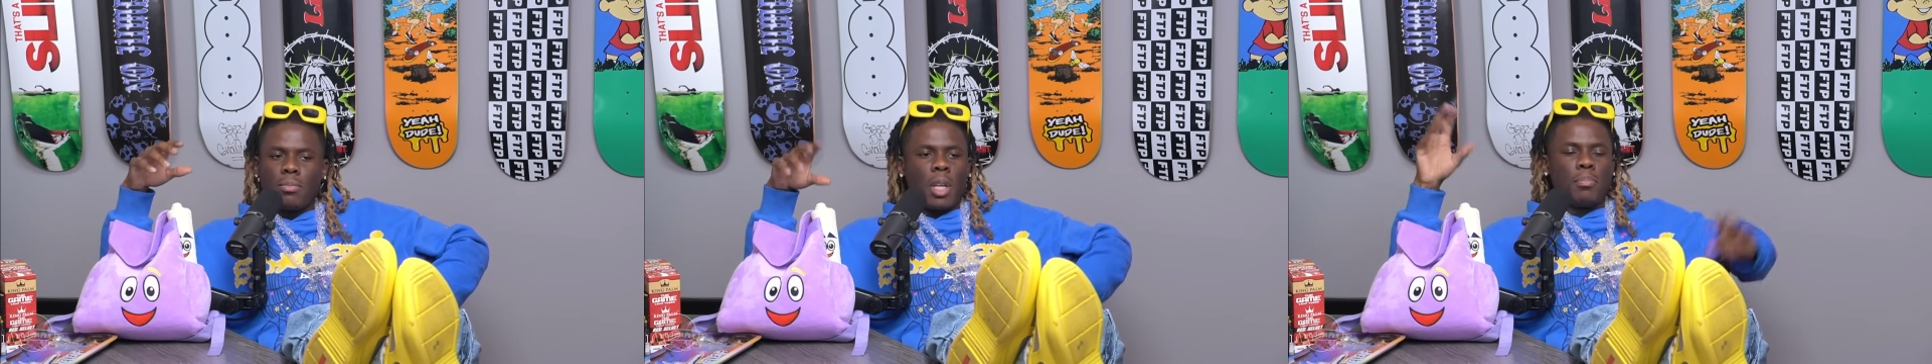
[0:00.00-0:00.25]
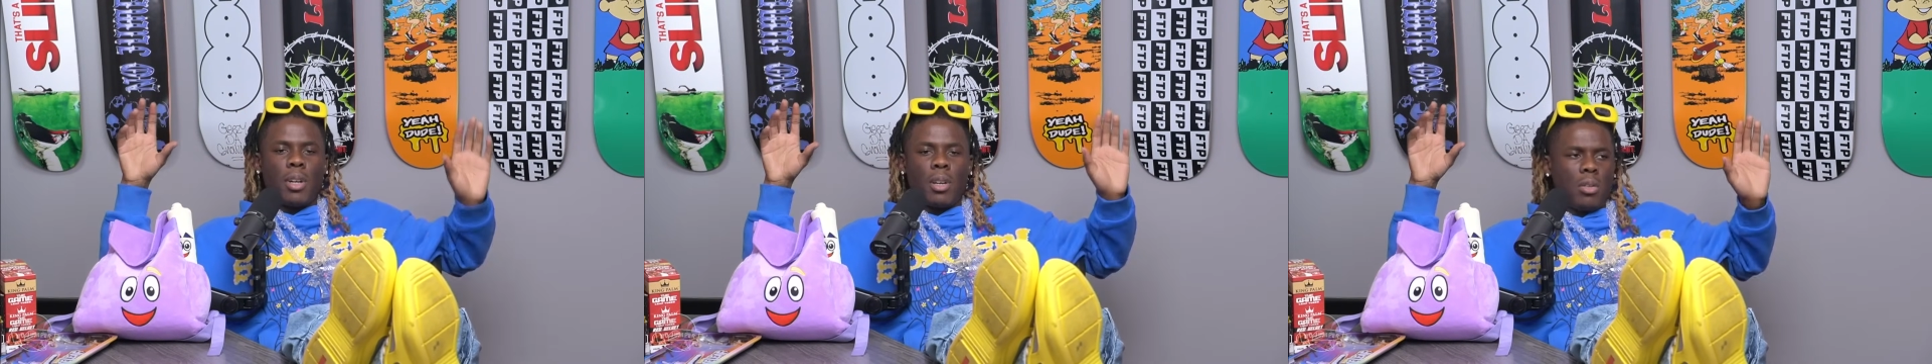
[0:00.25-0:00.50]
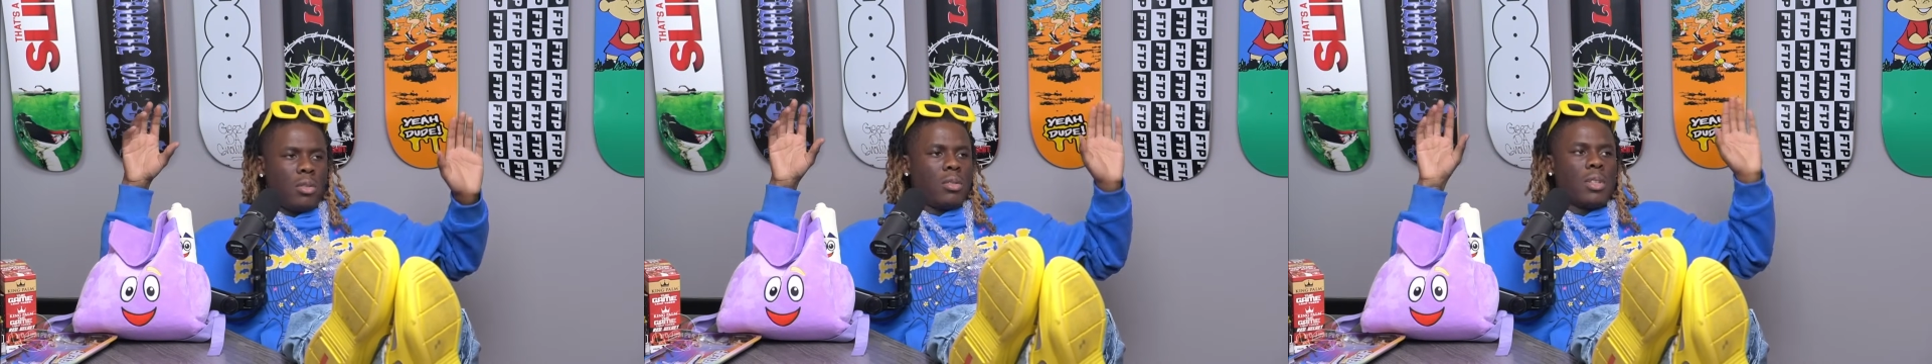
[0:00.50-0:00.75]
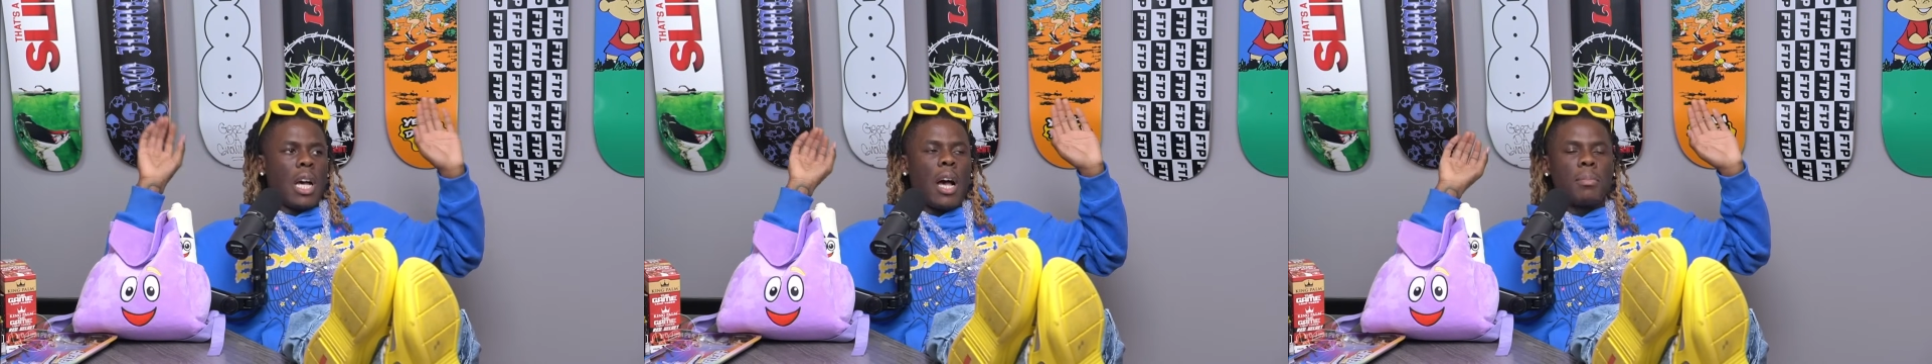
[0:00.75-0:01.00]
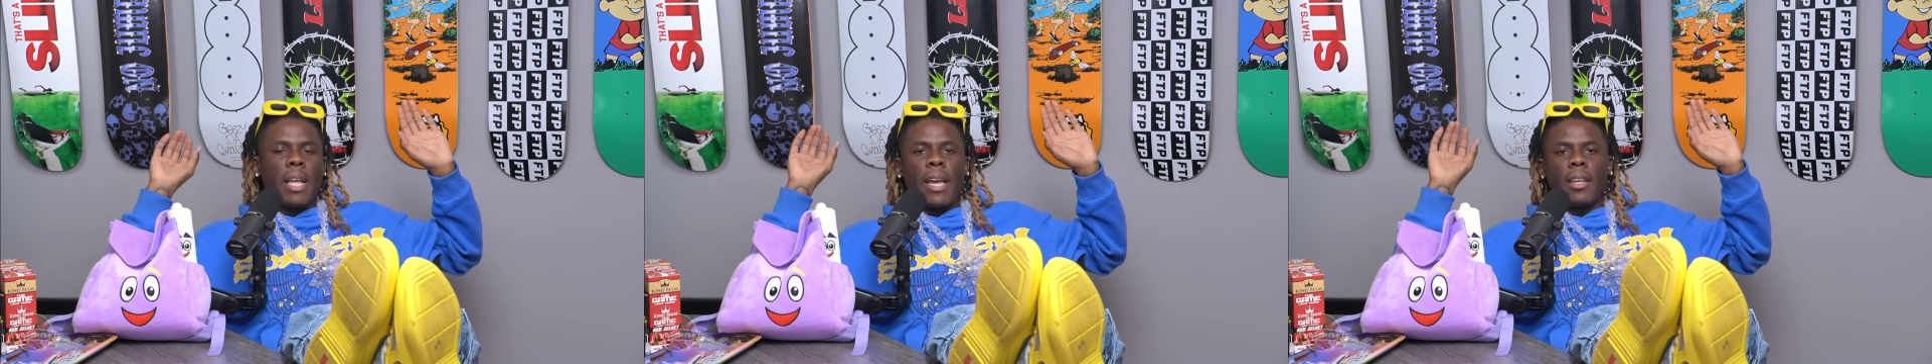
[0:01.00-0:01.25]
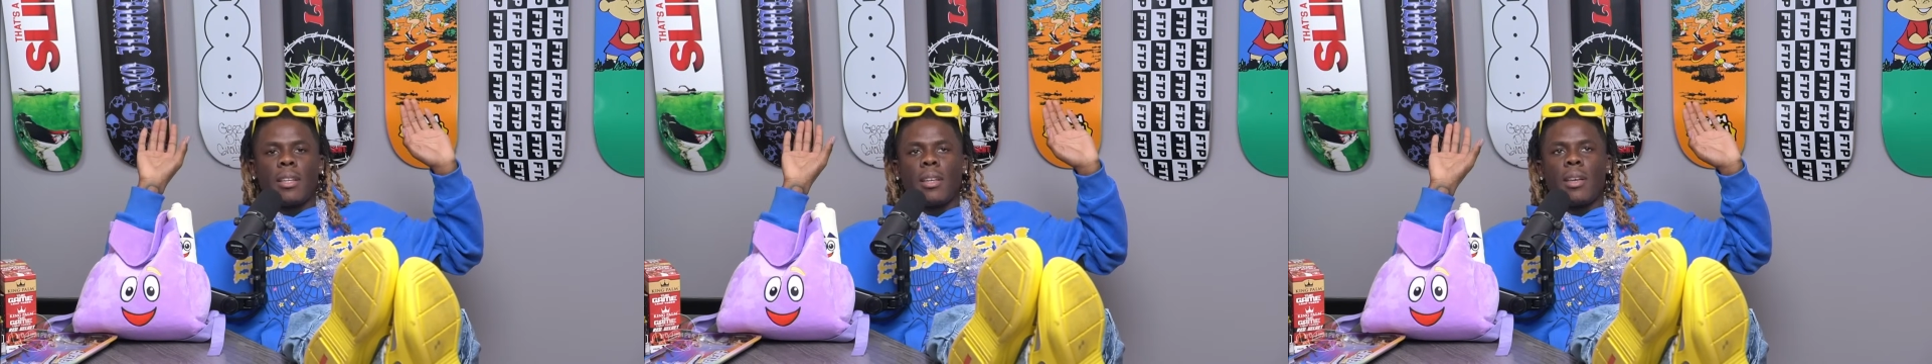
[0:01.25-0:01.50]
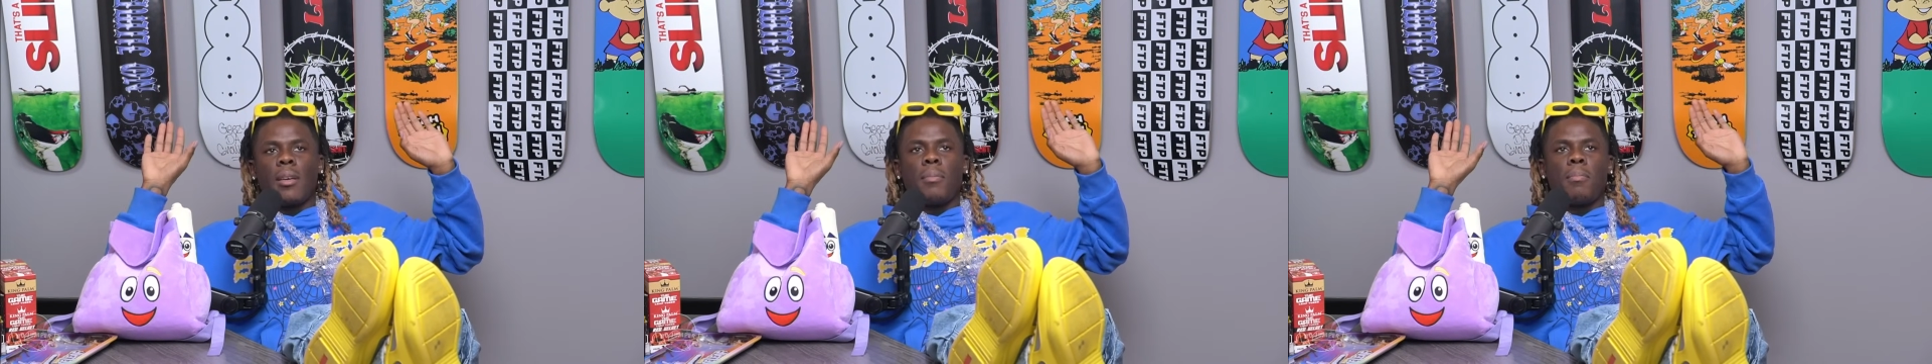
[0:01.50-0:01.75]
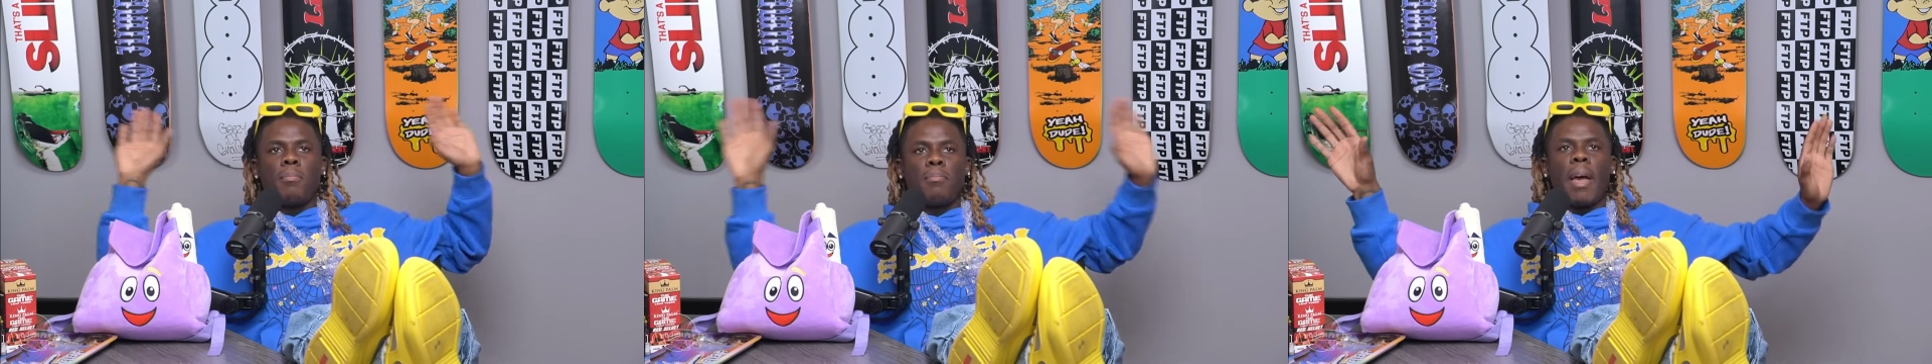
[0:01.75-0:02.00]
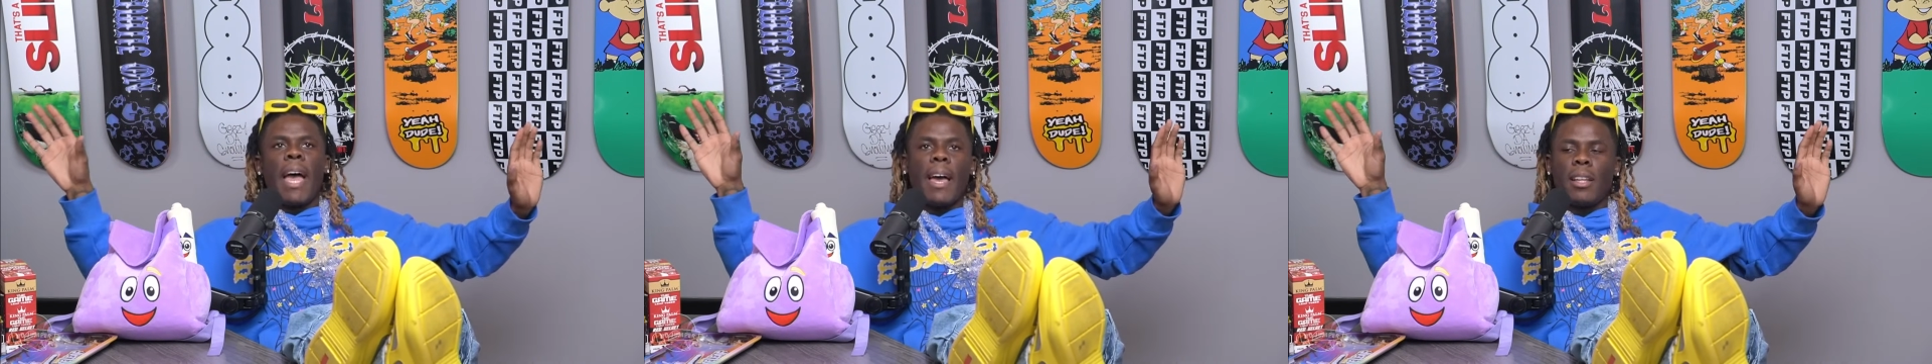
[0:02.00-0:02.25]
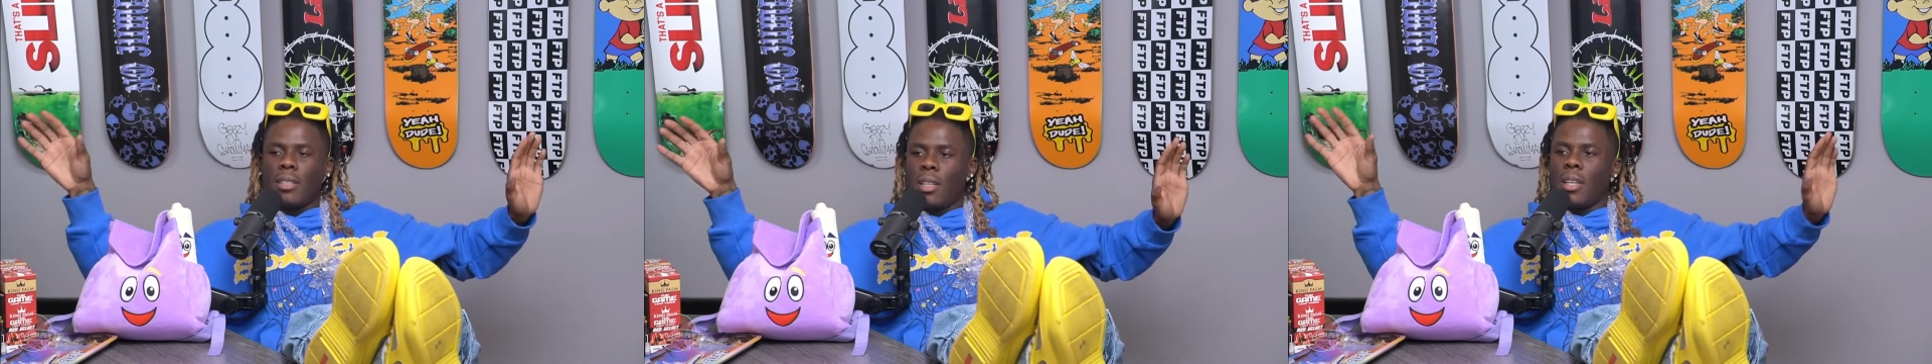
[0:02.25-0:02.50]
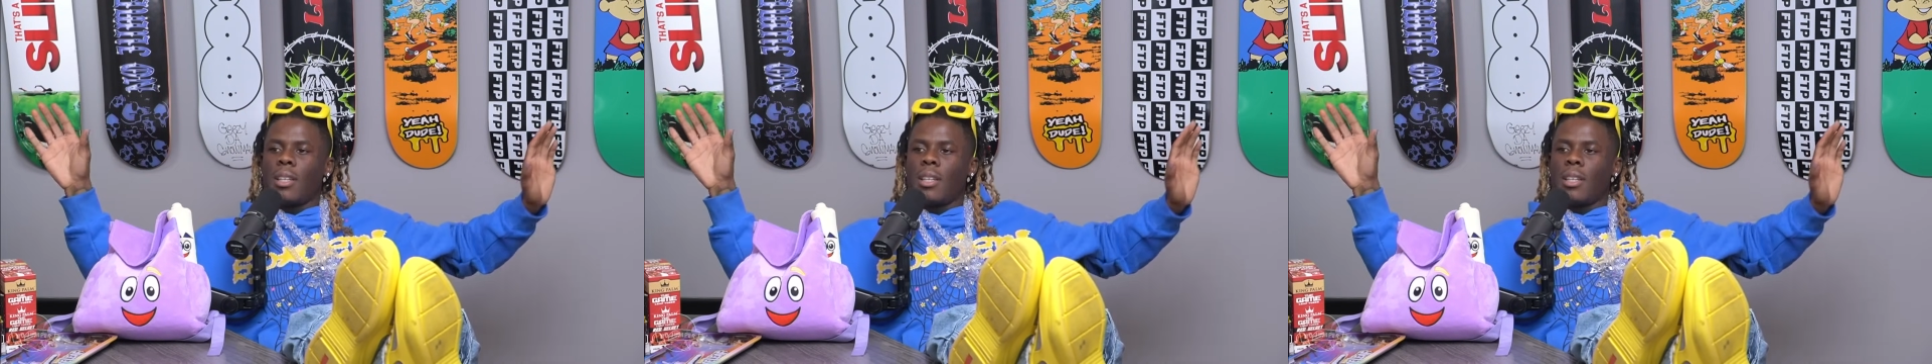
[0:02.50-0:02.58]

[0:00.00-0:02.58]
Yeah. Bro, I'm like mad